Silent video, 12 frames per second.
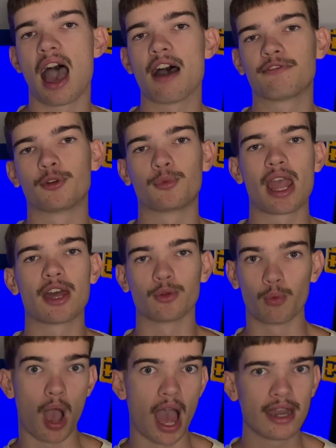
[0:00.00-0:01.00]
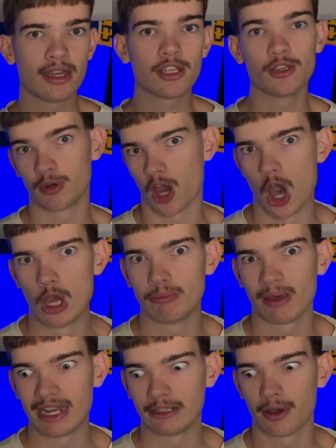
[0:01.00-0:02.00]
for round 1, you would
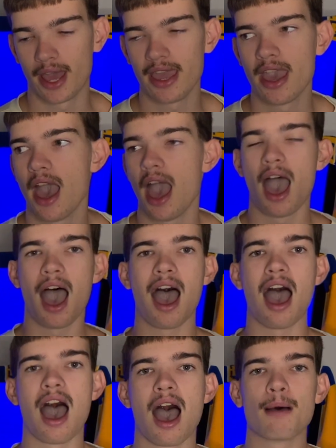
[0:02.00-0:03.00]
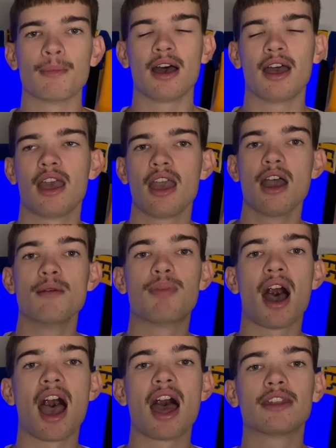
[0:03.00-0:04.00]
hope anyway.
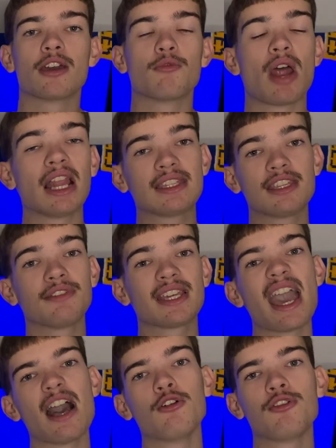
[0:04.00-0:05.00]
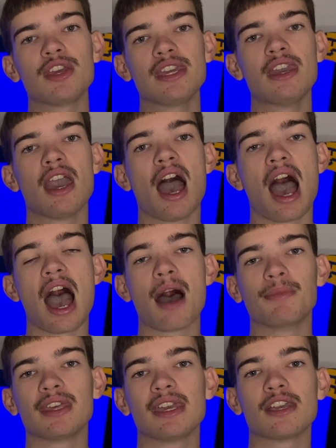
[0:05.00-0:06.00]
But relatively healthy,
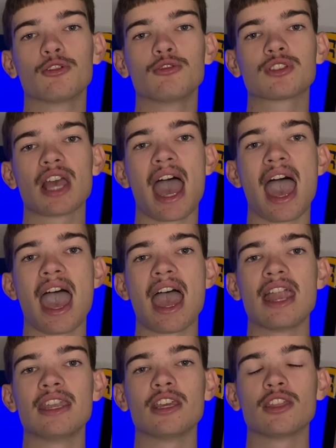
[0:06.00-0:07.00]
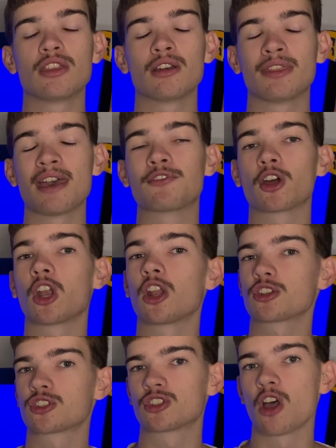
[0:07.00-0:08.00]
the Eagles, and they've got a lot
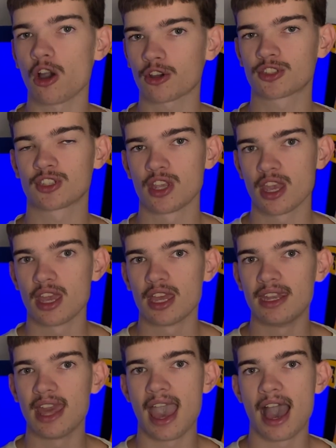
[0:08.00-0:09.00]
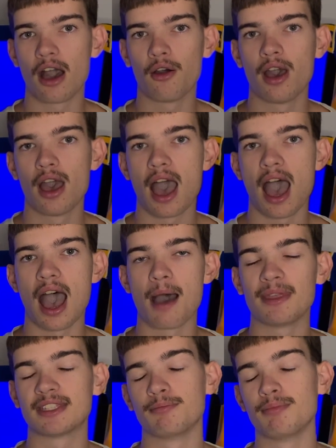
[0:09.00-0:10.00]
of stocks now.
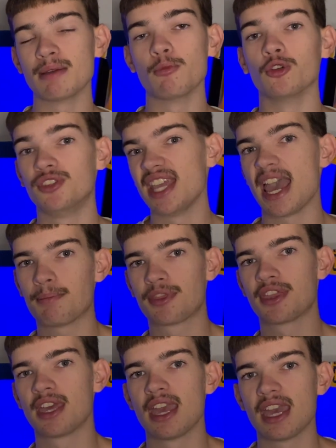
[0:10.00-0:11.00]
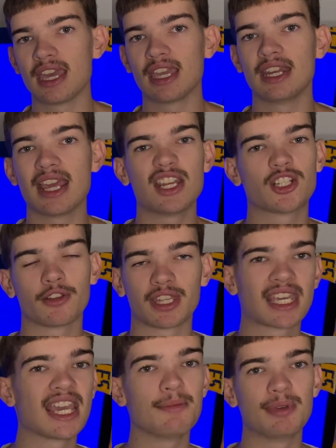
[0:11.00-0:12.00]
There's a bit more depth in each of the
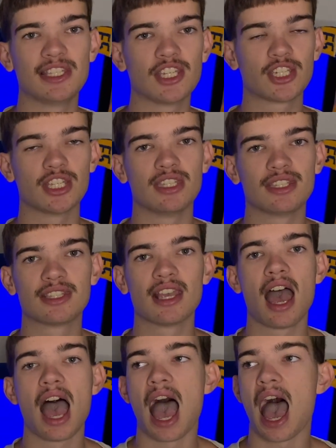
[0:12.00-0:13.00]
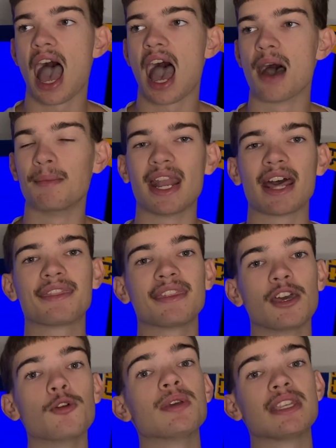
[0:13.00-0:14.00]
key positions. And I think
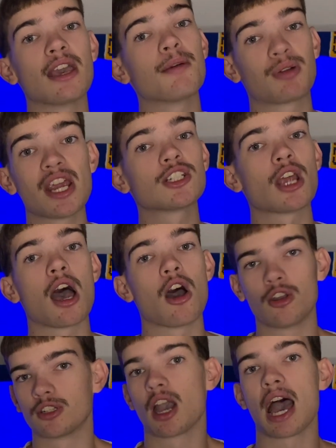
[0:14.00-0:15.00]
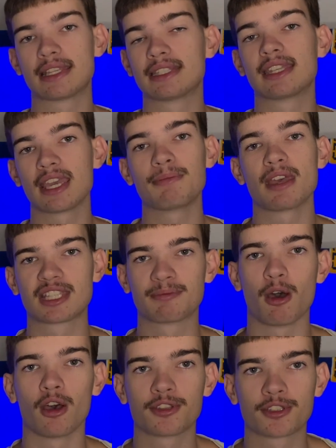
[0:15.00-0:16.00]
there will be pressure on guys to keep their
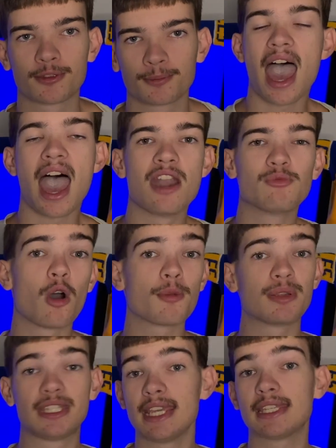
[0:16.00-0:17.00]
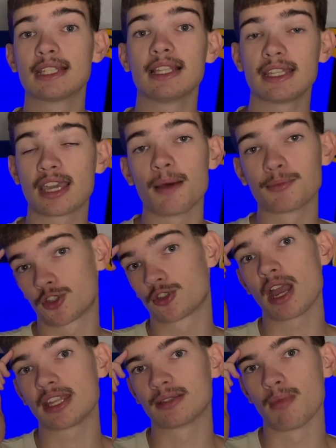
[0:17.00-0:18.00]
spots. And what particularly comes
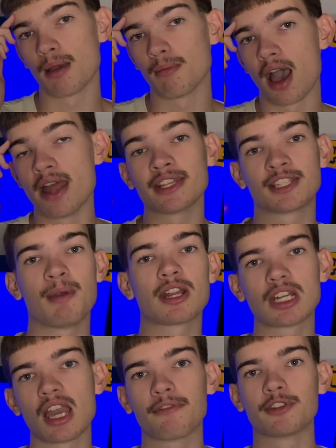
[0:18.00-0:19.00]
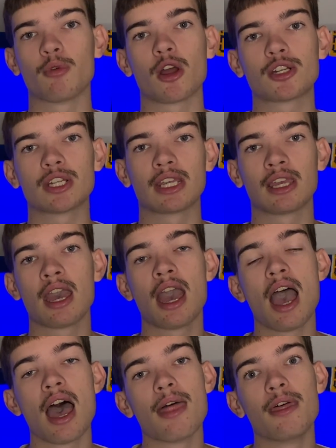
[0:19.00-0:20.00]
straight to my mind, especially after watching
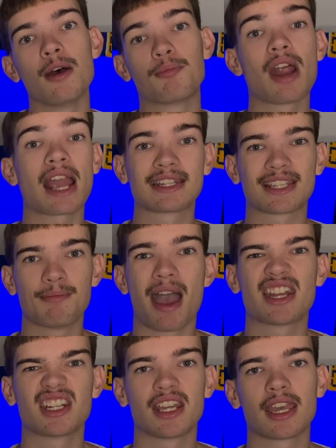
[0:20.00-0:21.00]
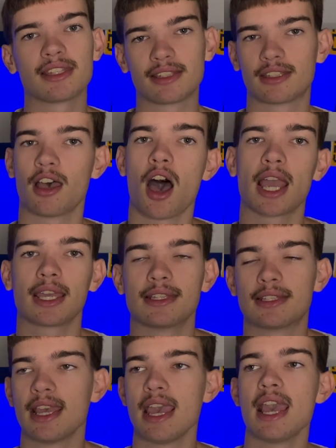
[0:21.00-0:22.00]
the practice match against the
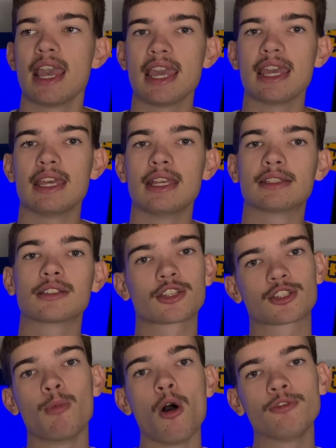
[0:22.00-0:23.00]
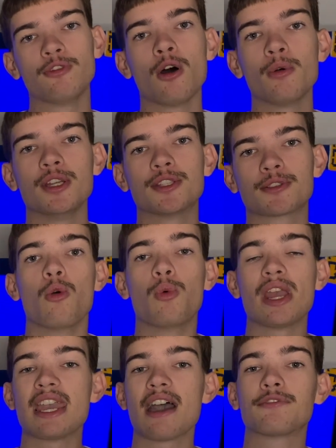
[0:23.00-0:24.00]
Tigers, is the small forwards.
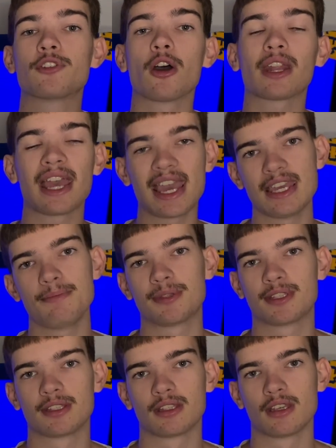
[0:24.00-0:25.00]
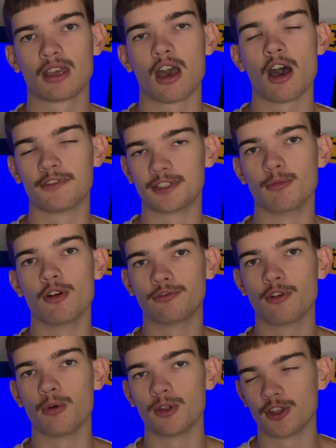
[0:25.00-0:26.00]
We have got heaps of small
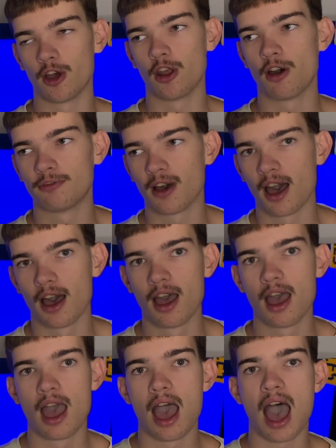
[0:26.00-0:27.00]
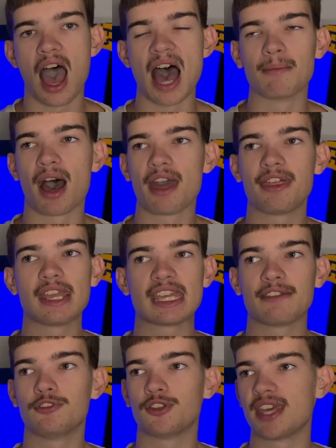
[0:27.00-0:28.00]
forwards on offer. I think
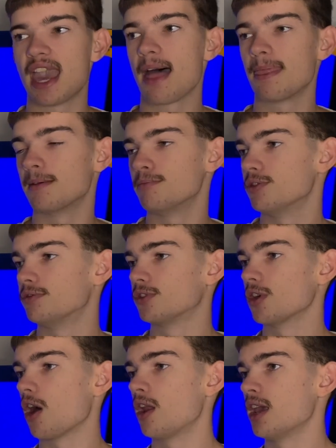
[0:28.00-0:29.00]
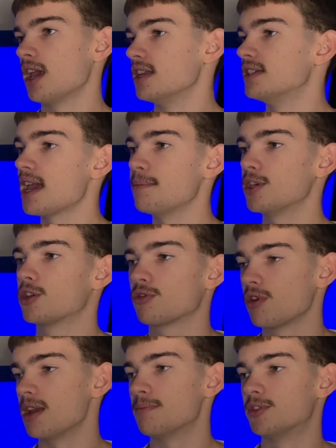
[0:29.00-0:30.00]
if you count them, you've got Jamie
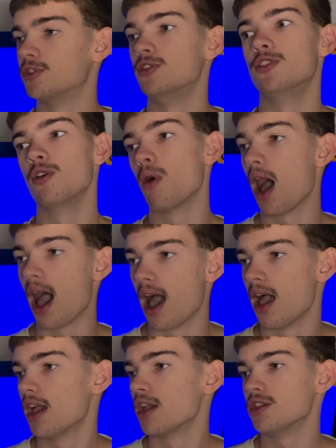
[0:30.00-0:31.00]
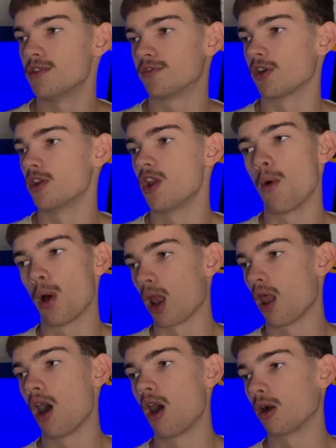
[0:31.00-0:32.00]
Cripps, Dua, you've got Noah
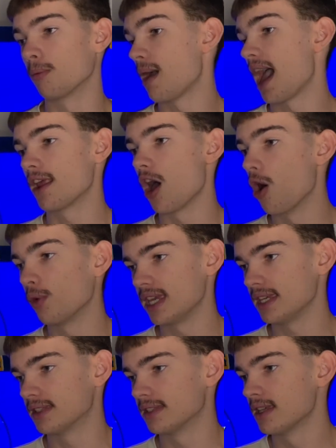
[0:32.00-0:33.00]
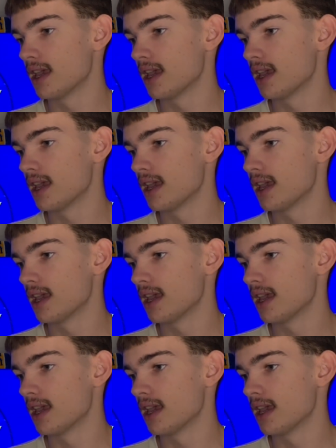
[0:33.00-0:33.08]
Long, Matt Owies,